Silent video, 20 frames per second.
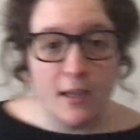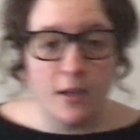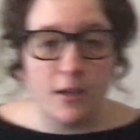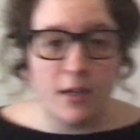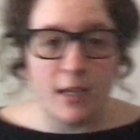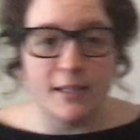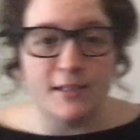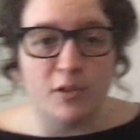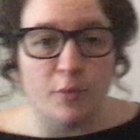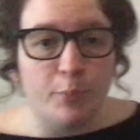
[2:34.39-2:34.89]

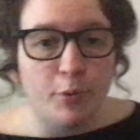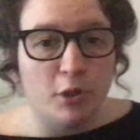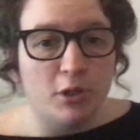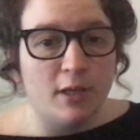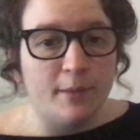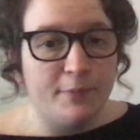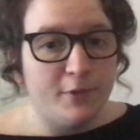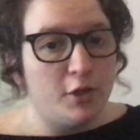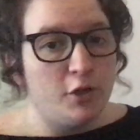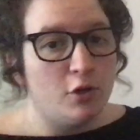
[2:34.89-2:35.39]
Okay, so pull
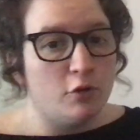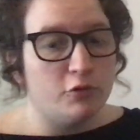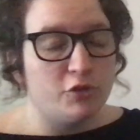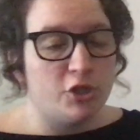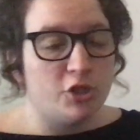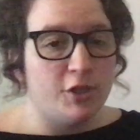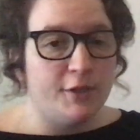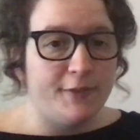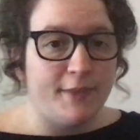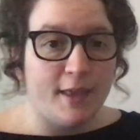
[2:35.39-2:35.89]
up the note
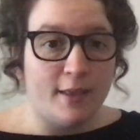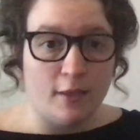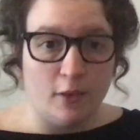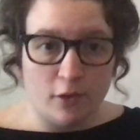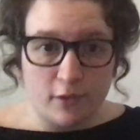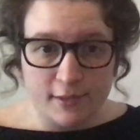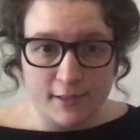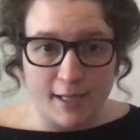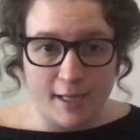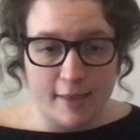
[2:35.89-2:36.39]
sheet that
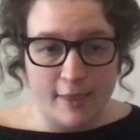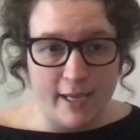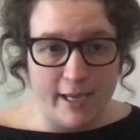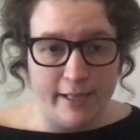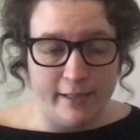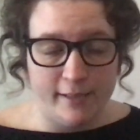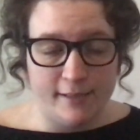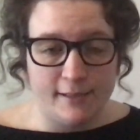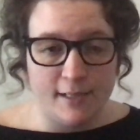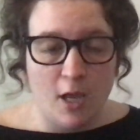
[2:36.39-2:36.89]
looks like
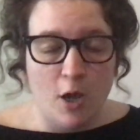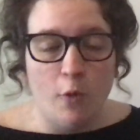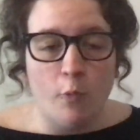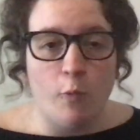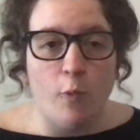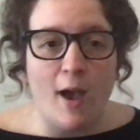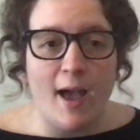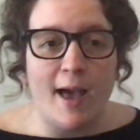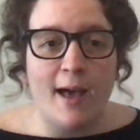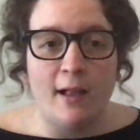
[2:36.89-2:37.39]
this.
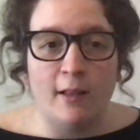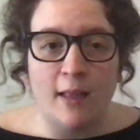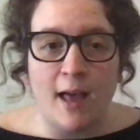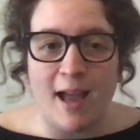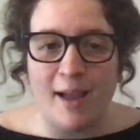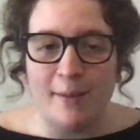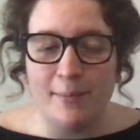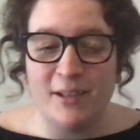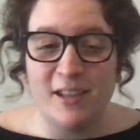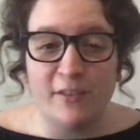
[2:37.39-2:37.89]
While
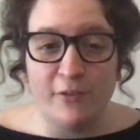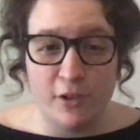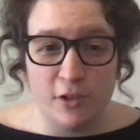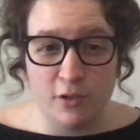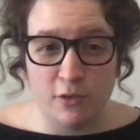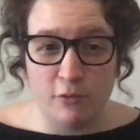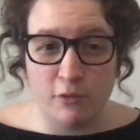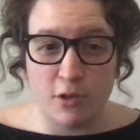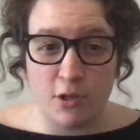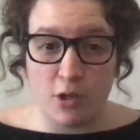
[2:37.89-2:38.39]
I'm giving
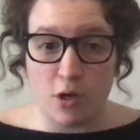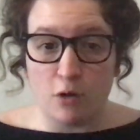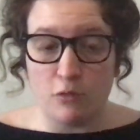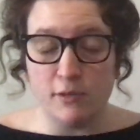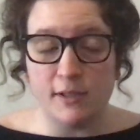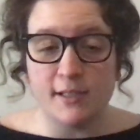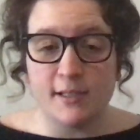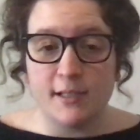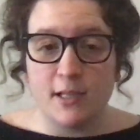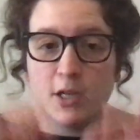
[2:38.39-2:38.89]
you the
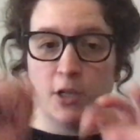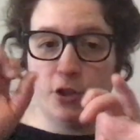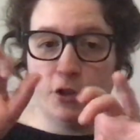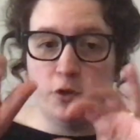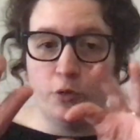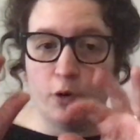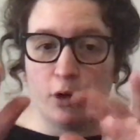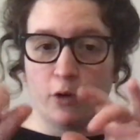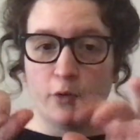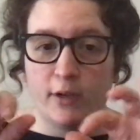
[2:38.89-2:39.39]
notes,
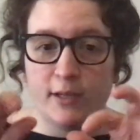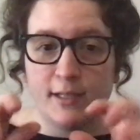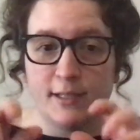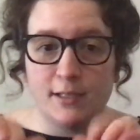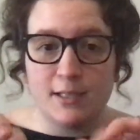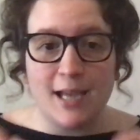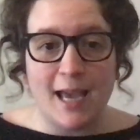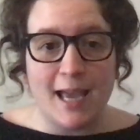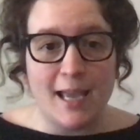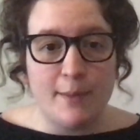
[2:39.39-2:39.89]
you are going to
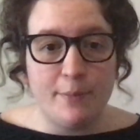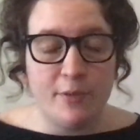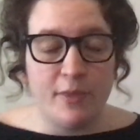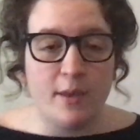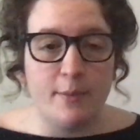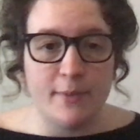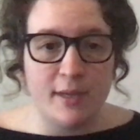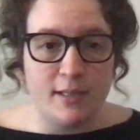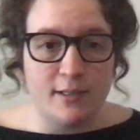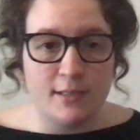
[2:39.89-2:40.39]
type
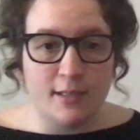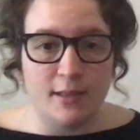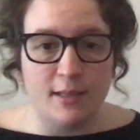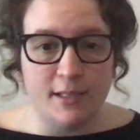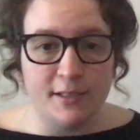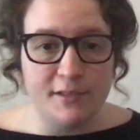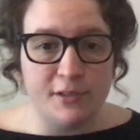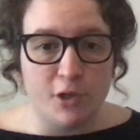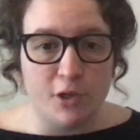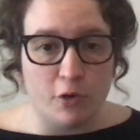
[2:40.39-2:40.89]
them into
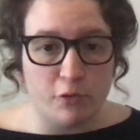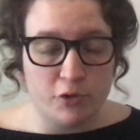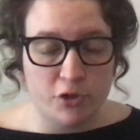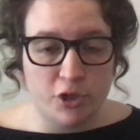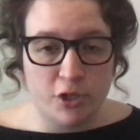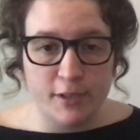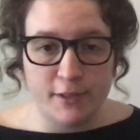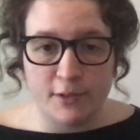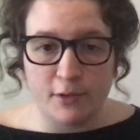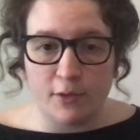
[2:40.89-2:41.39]
this note
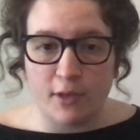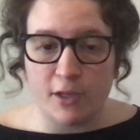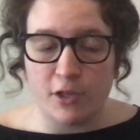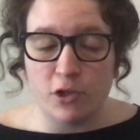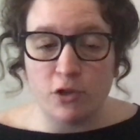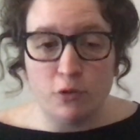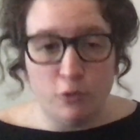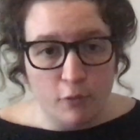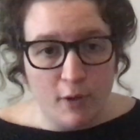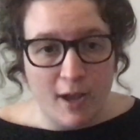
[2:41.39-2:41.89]
sheet so that
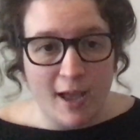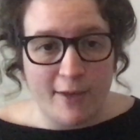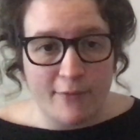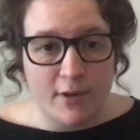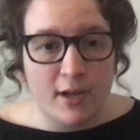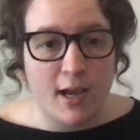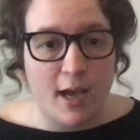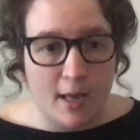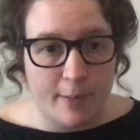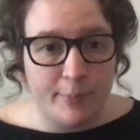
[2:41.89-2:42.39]
you have a
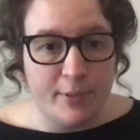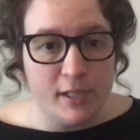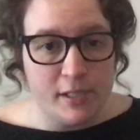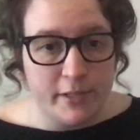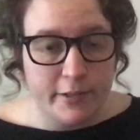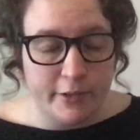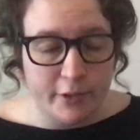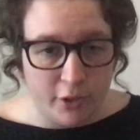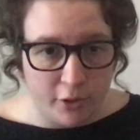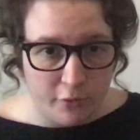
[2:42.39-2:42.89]
copy
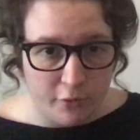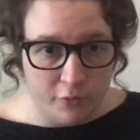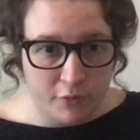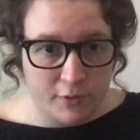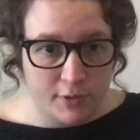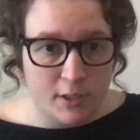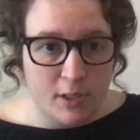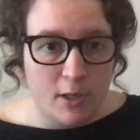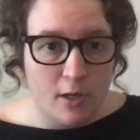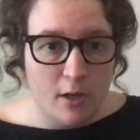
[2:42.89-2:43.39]
to
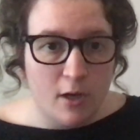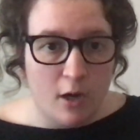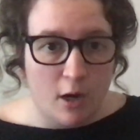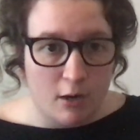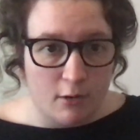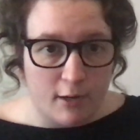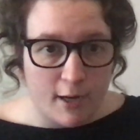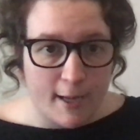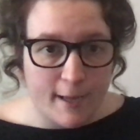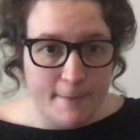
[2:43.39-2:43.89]
use.
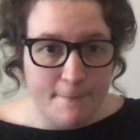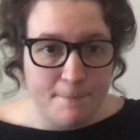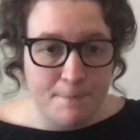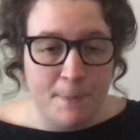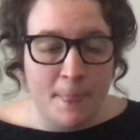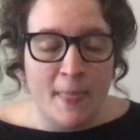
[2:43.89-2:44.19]
All right.